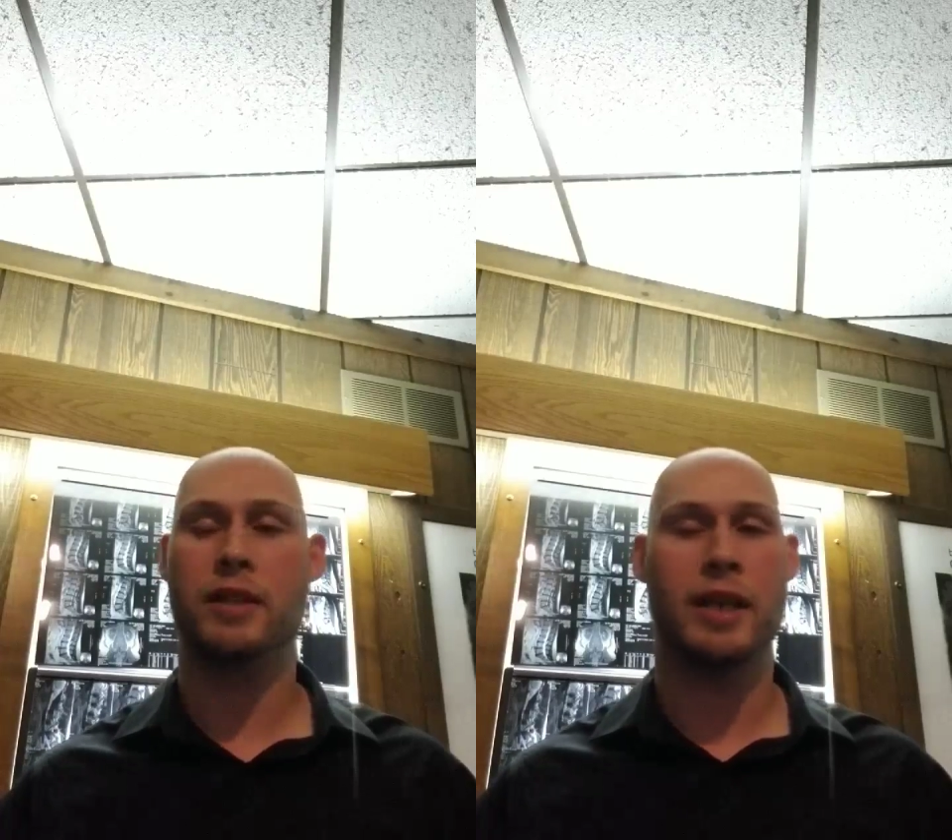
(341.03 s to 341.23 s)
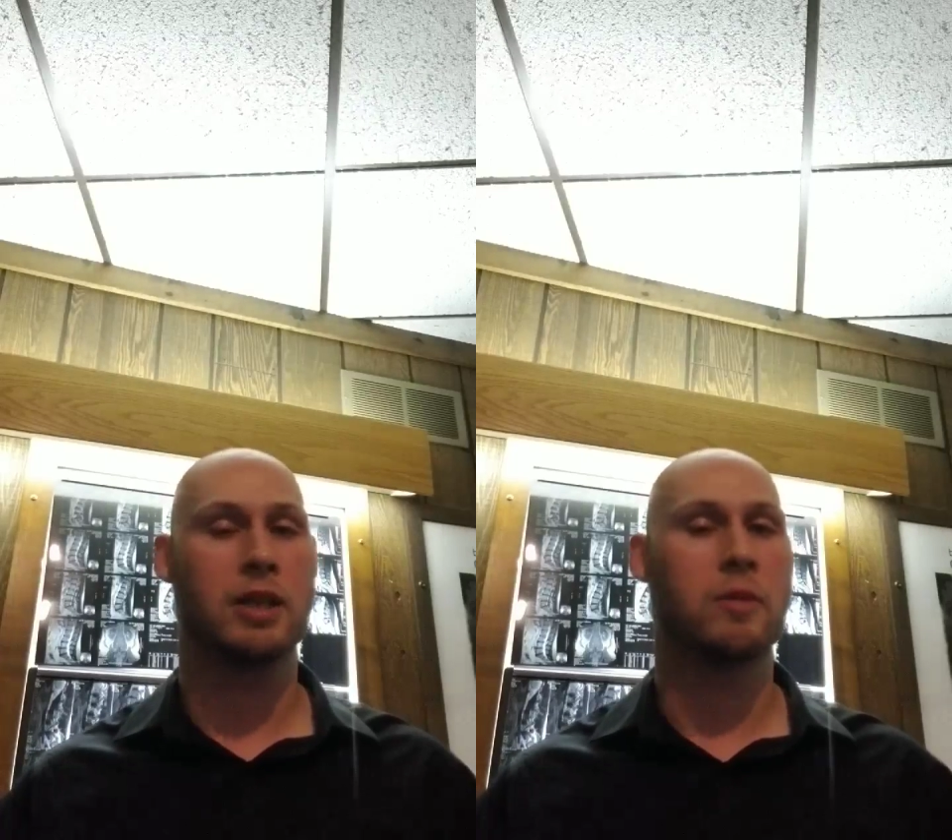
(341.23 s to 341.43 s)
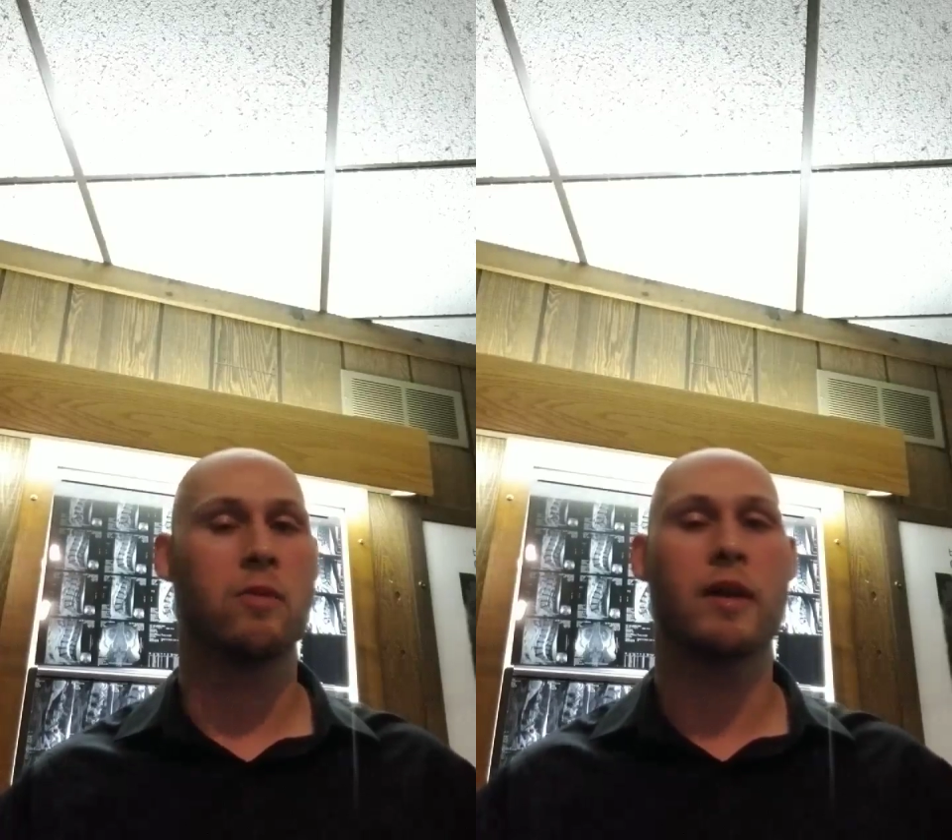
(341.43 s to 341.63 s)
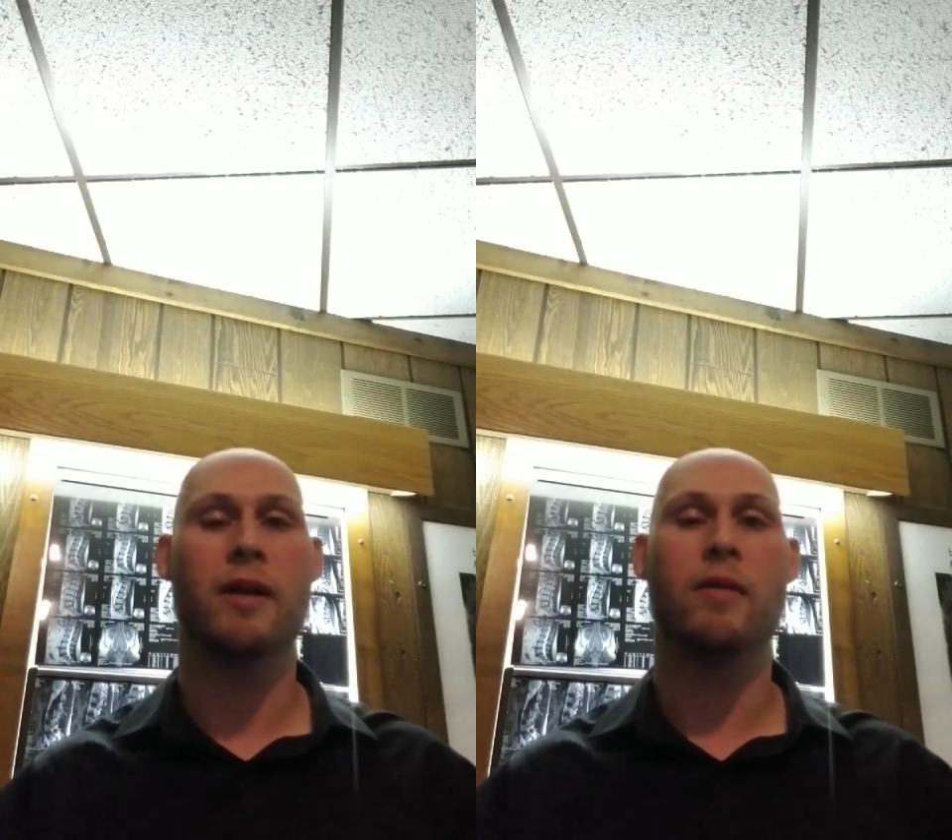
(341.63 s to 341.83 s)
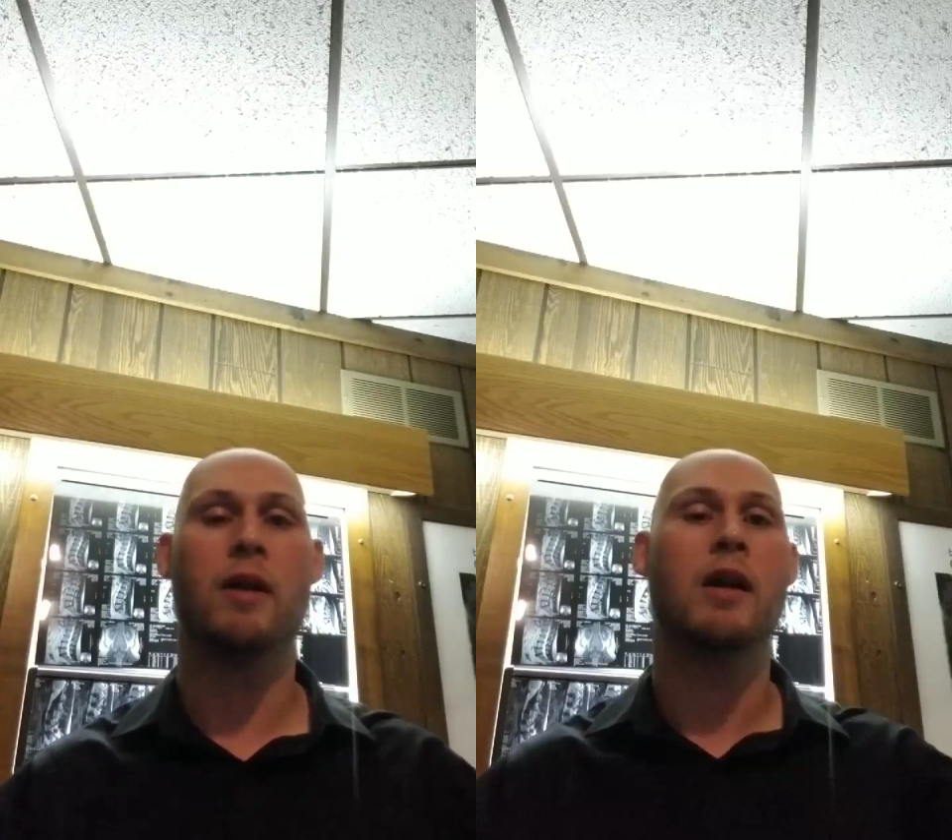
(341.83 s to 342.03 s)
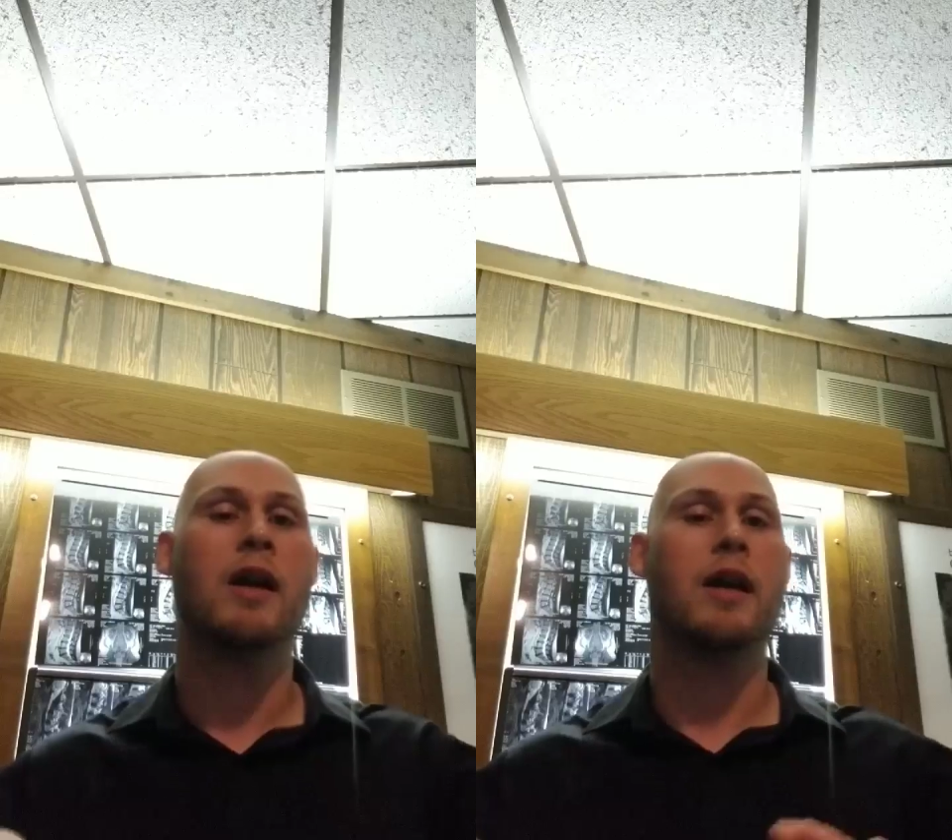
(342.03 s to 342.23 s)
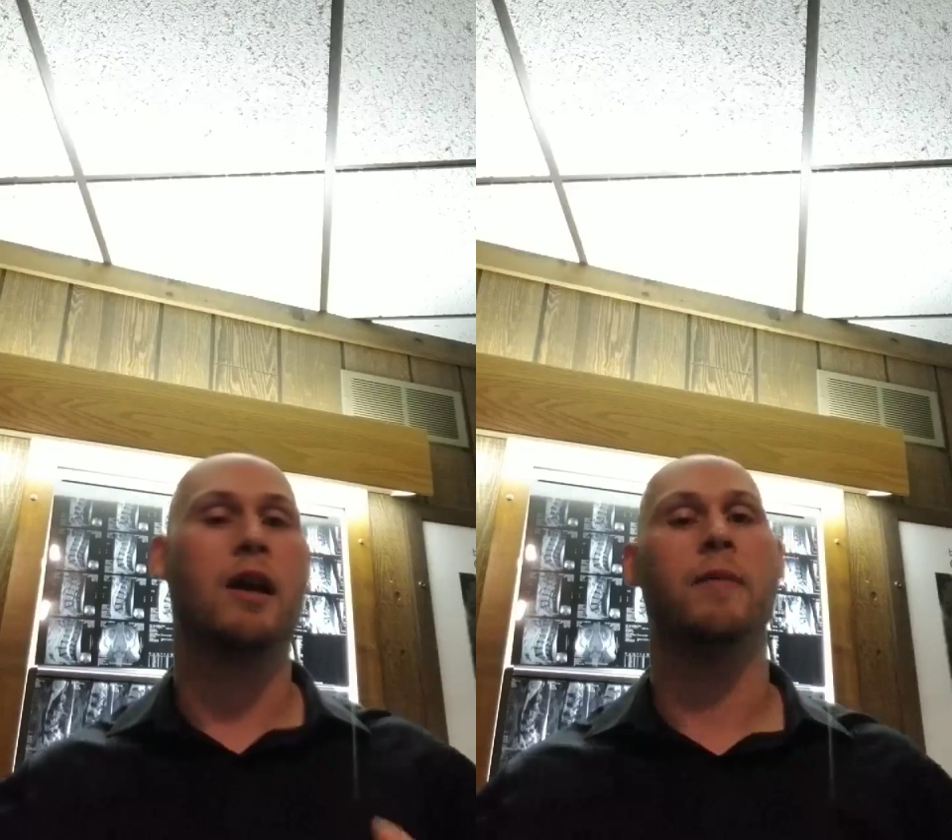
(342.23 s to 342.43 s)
me, text me, whatever,